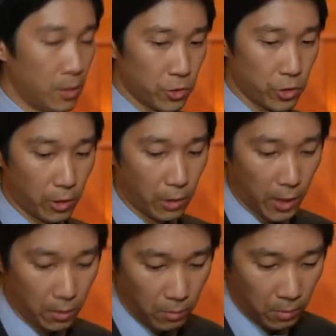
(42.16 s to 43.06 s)
Sure.
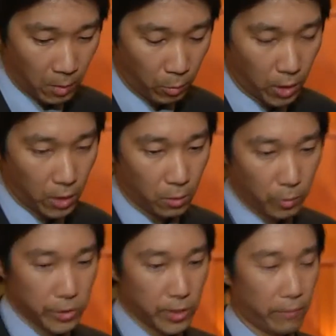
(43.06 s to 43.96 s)
Well,
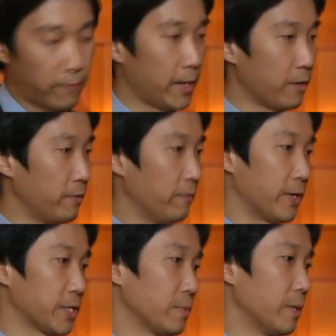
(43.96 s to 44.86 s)
we say value
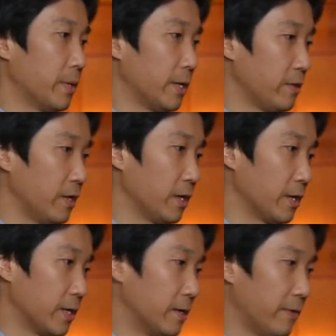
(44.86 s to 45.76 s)
investment, but I think
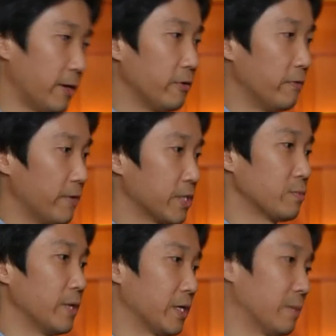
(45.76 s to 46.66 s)
value
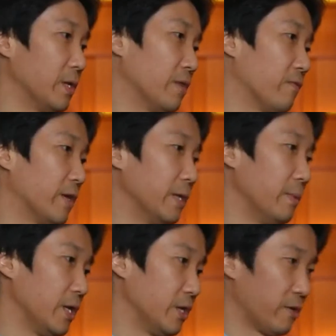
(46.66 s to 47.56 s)
investment can be defined in
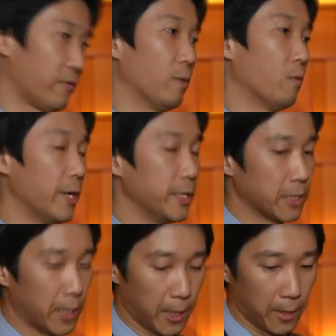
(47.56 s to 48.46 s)
many different
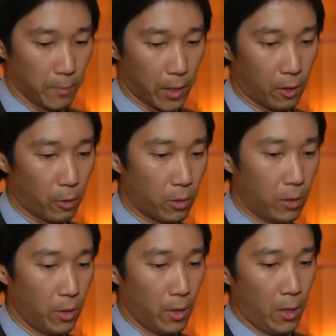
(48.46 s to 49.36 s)
ways. Our
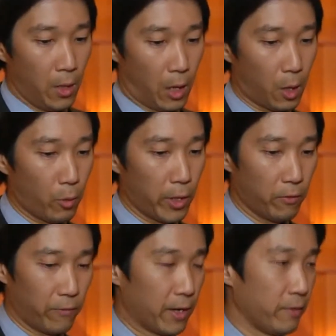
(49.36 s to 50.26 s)
way
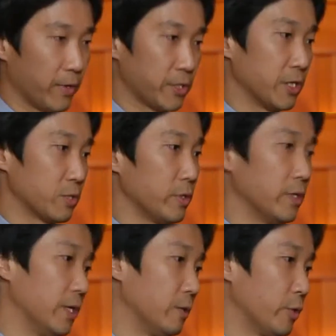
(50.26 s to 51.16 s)
of value investing is
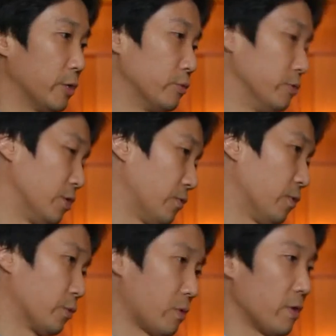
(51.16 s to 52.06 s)
really we look
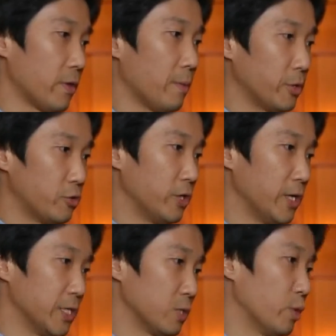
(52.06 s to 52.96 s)
for growth
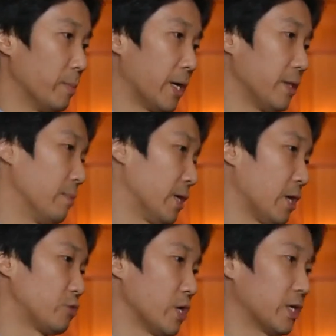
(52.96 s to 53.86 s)
opportunities and we buy them at
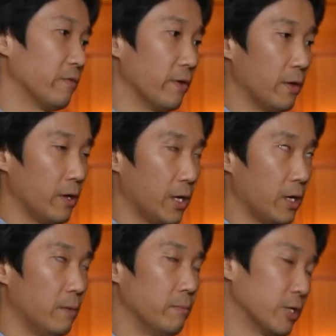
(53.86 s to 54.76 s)

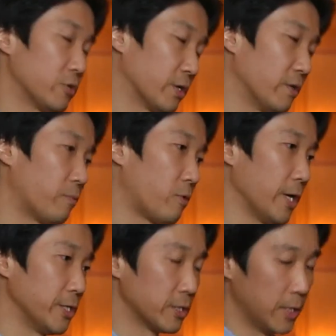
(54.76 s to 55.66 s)
attractive
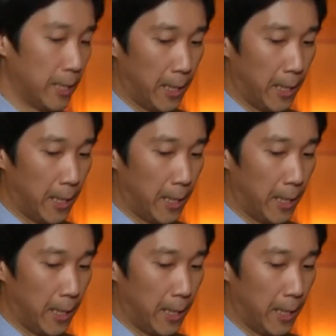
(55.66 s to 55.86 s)
price.